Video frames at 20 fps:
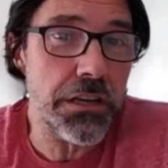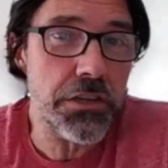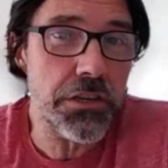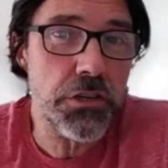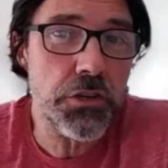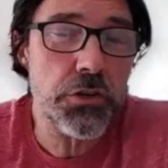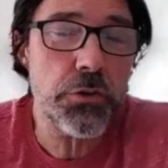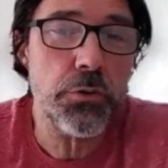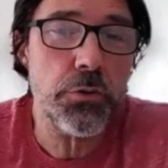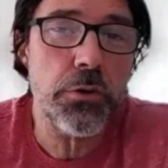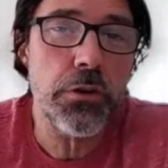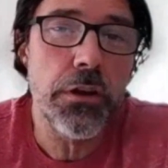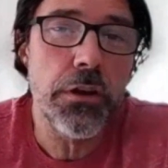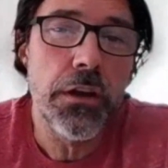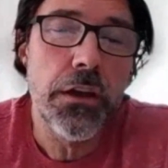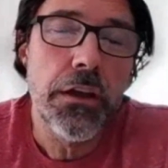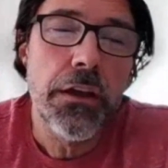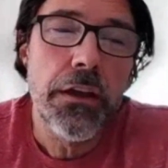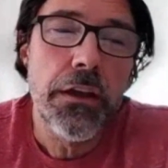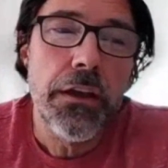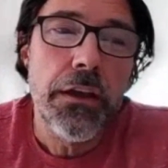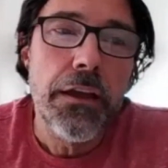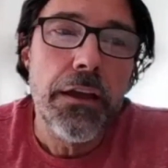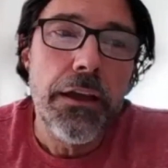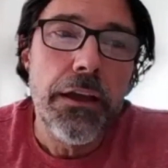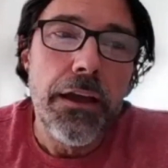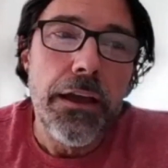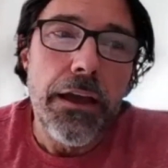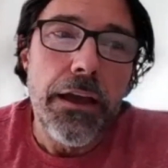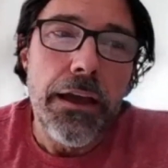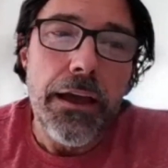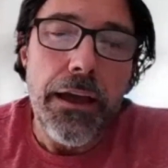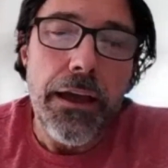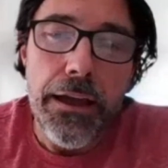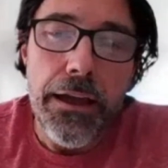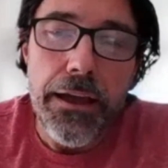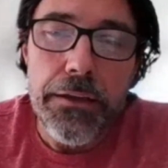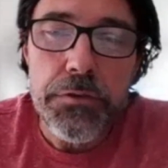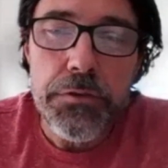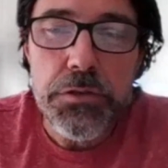not true.
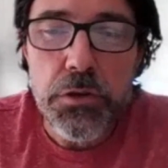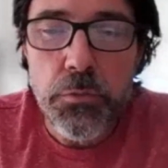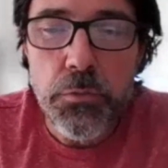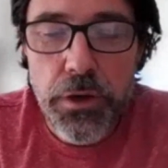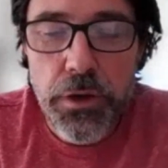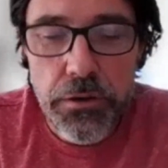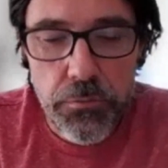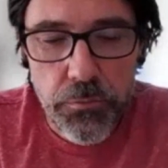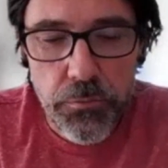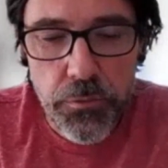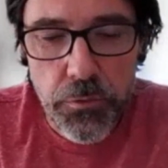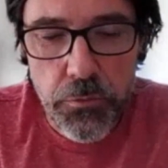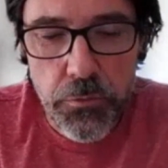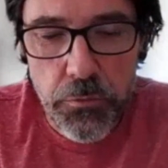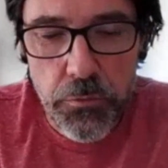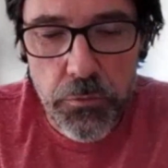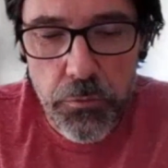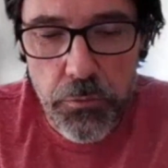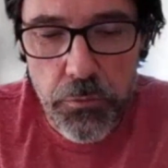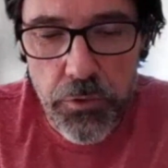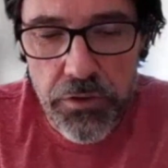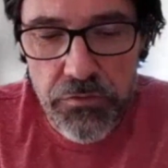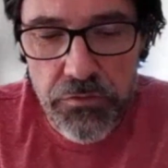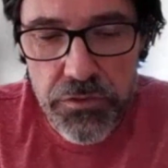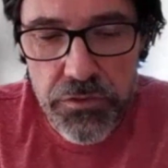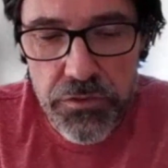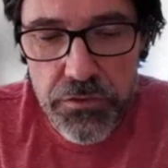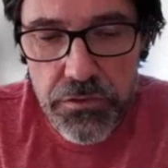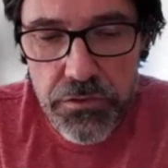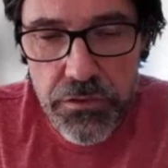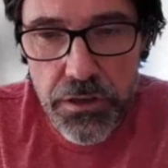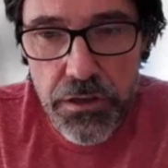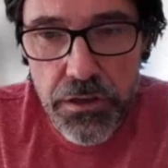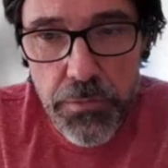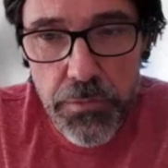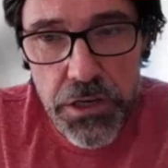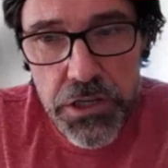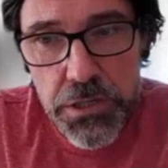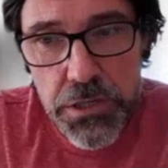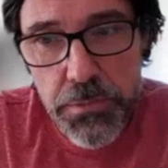And so we've
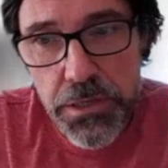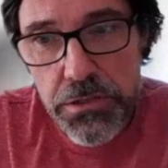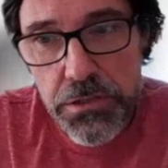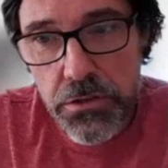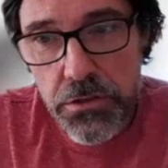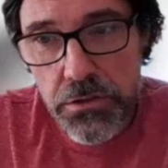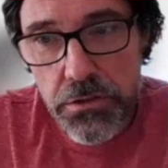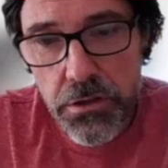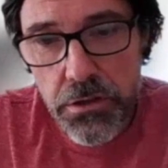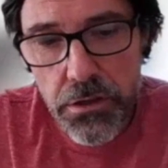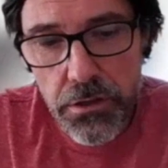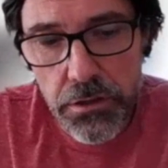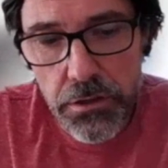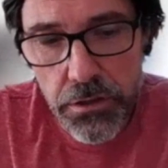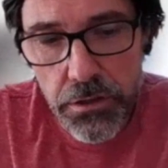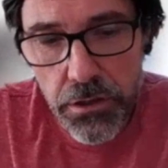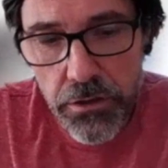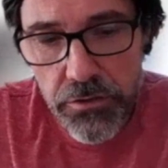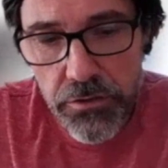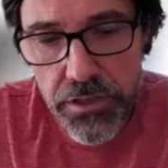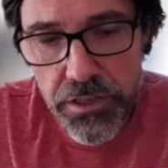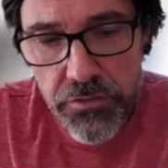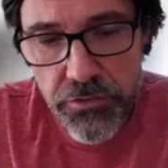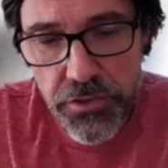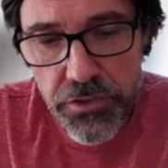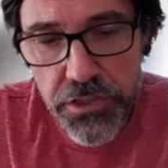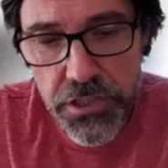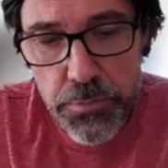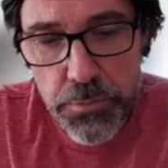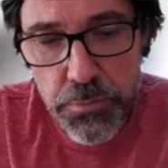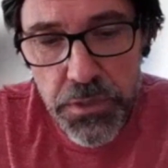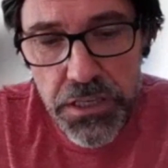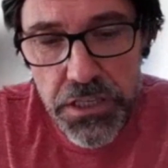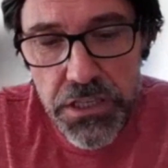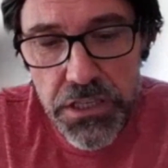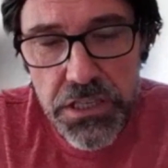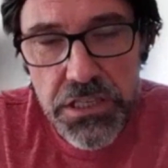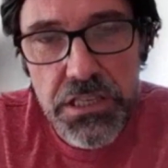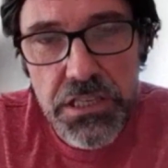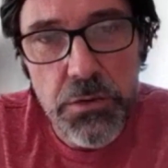done measurements on a lot of different
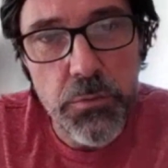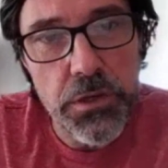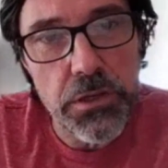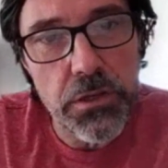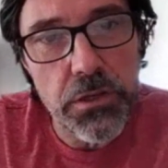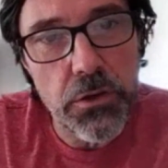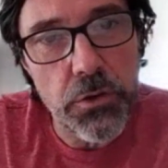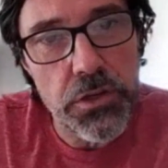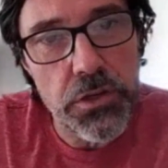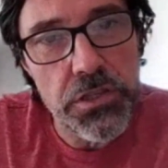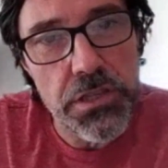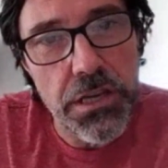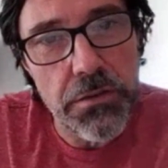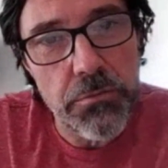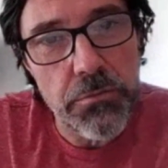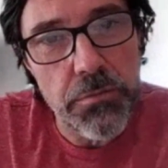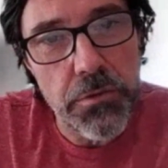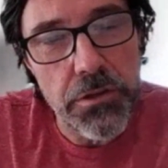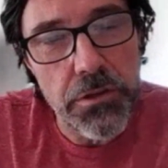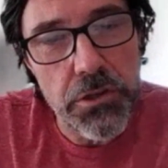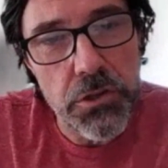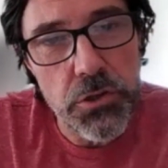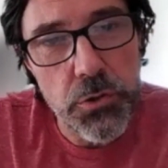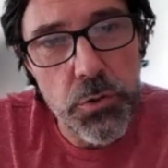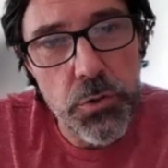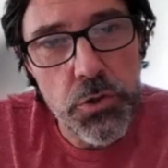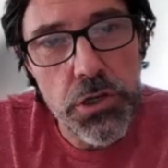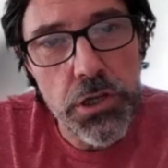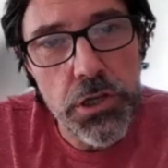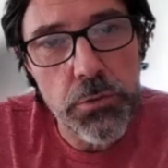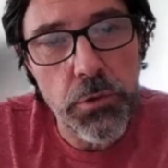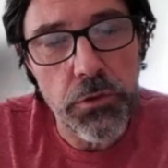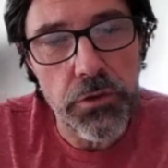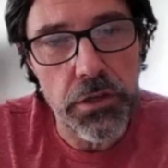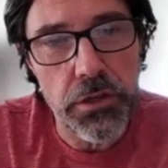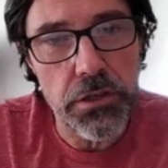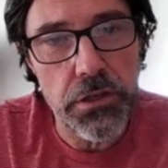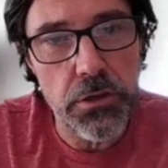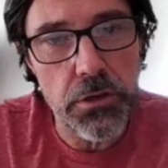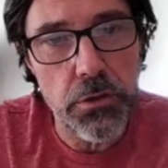species, and we noticed that usually what
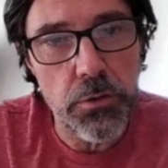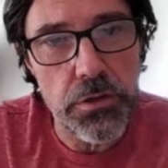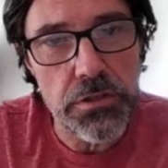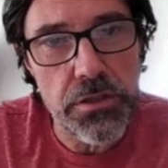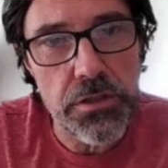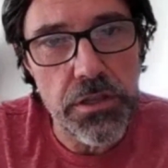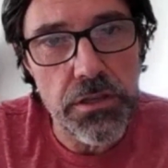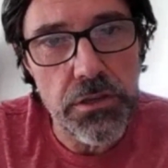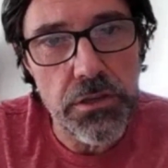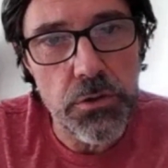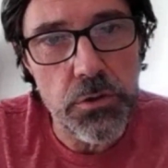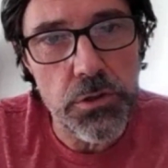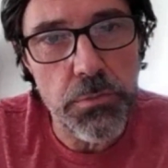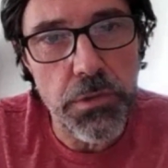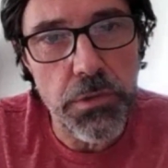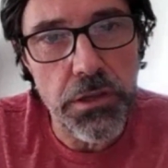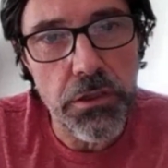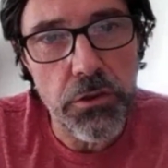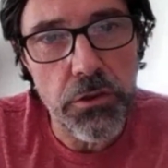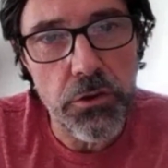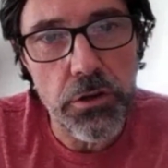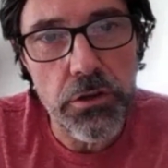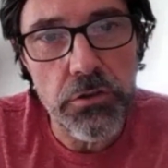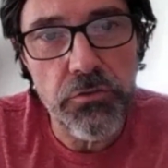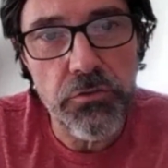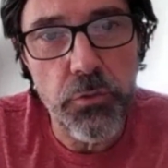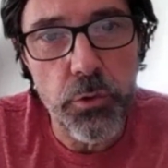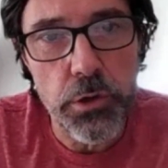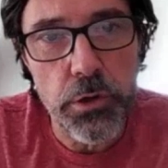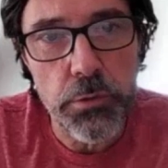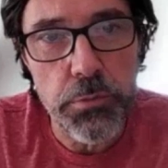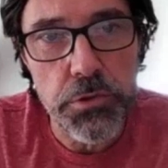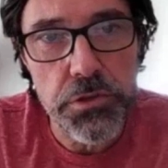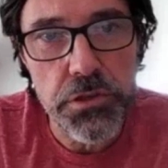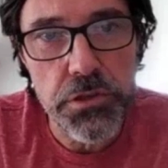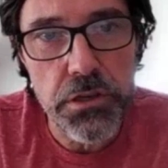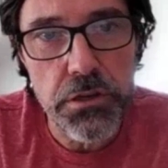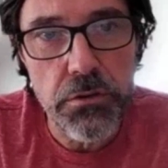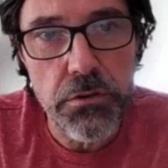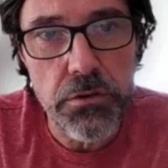they do is they use about 30 to
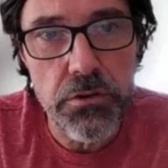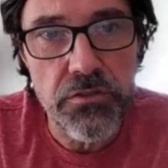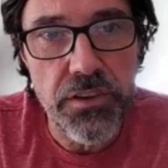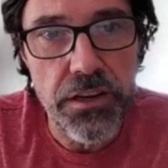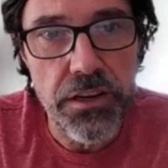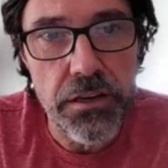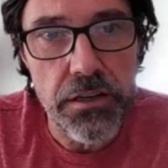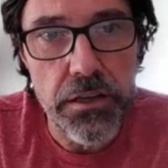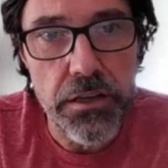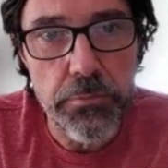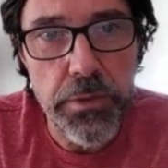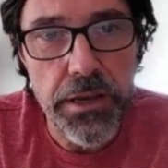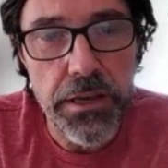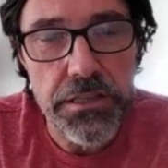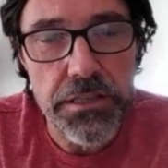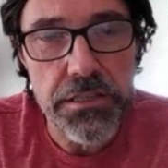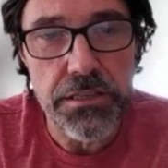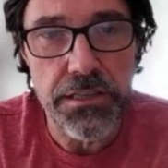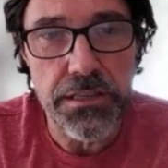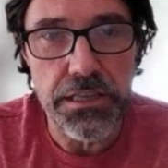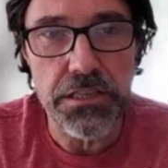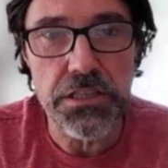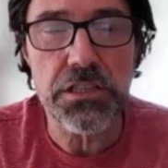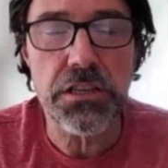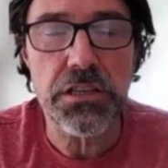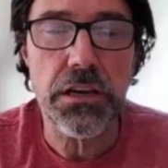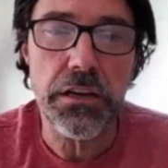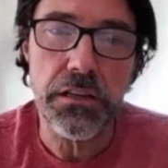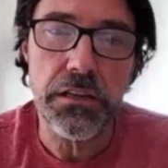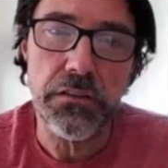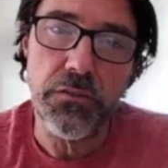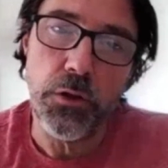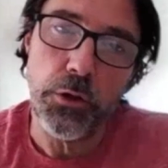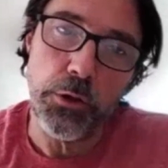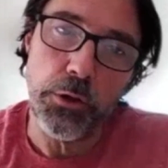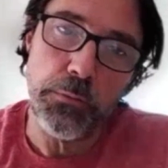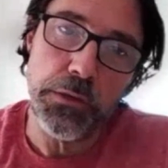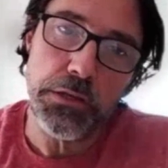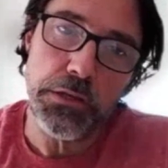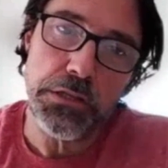40% of their vital capacity. Each tidal
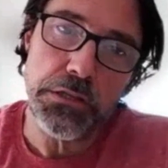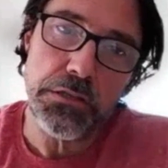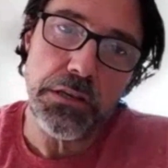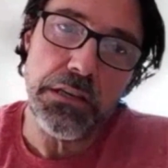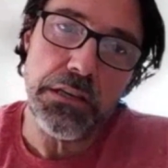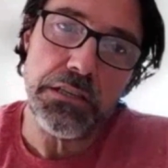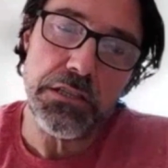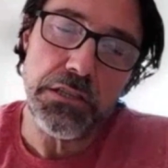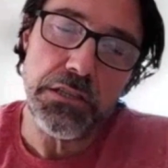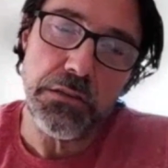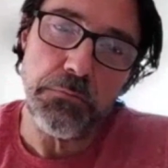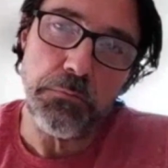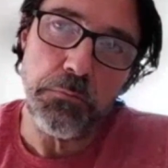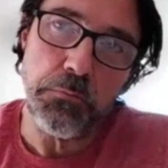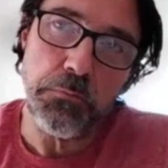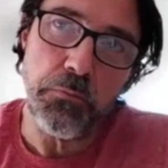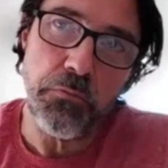volume is a